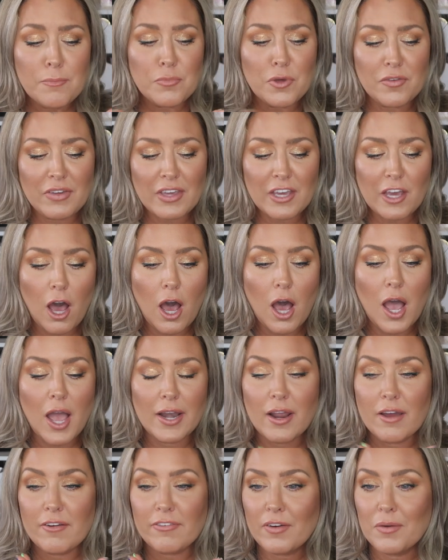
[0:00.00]
Moving
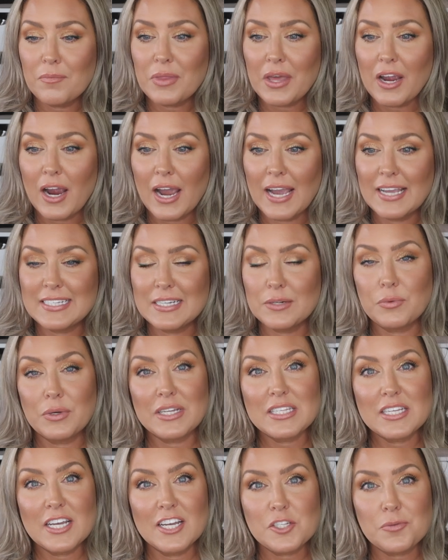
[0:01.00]
on from there, I did
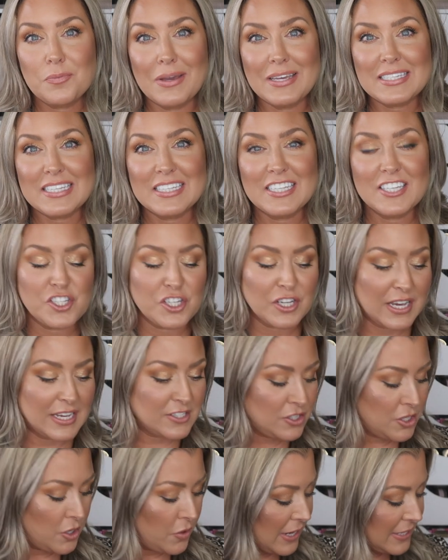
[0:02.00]
want to touch base and let you
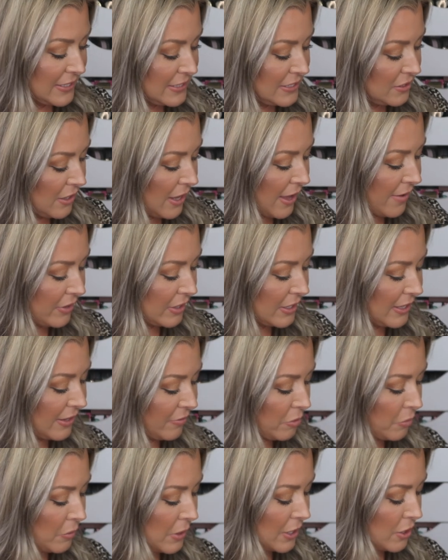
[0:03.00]
guys know I still have a
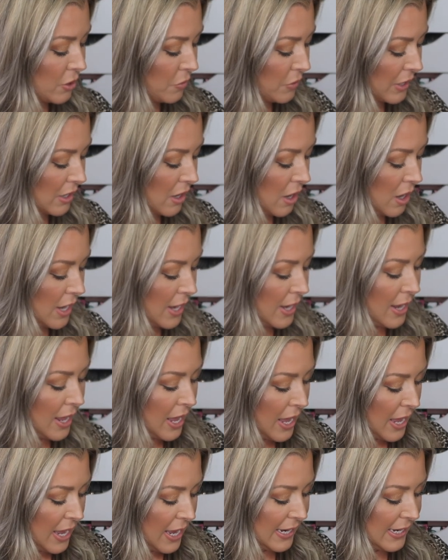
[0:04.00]
giveaway going on.
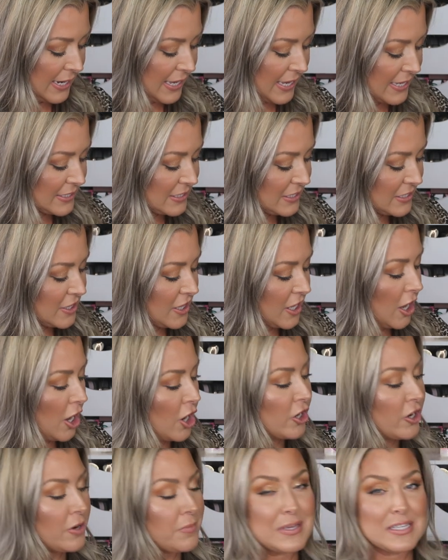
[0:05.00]
It is the
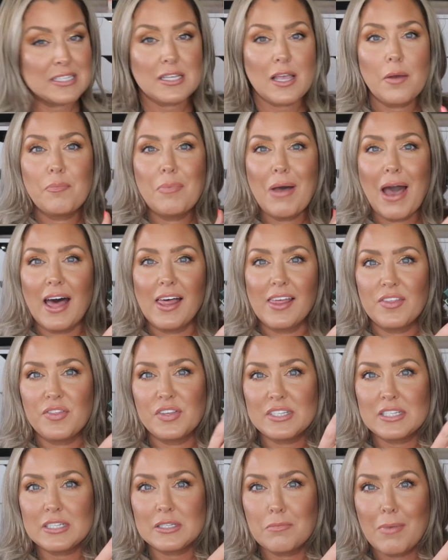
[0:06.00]
Artemis palette.
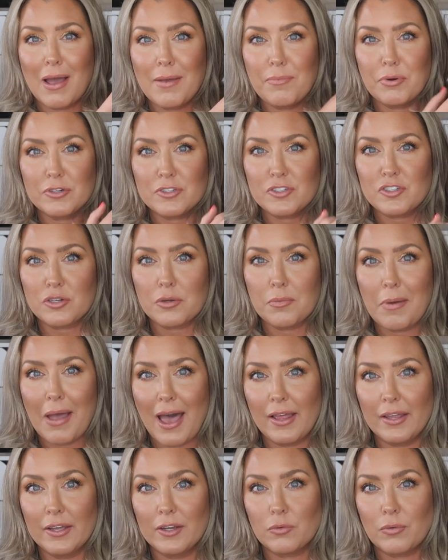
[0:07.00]
This is my personal
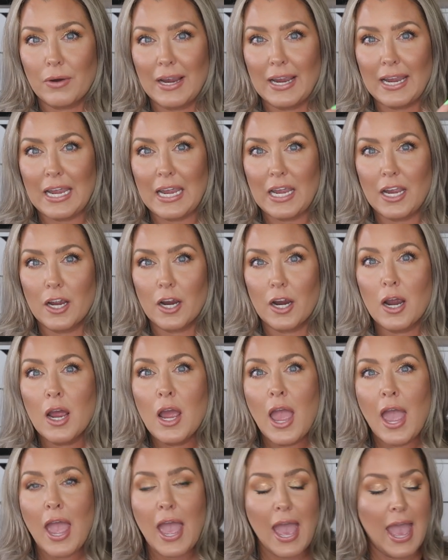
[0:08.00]
palette right here.
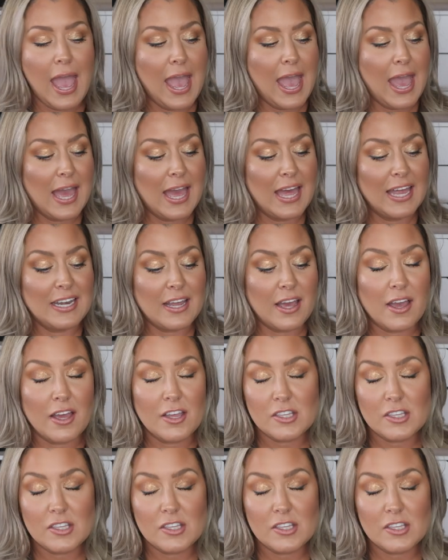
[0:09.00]
And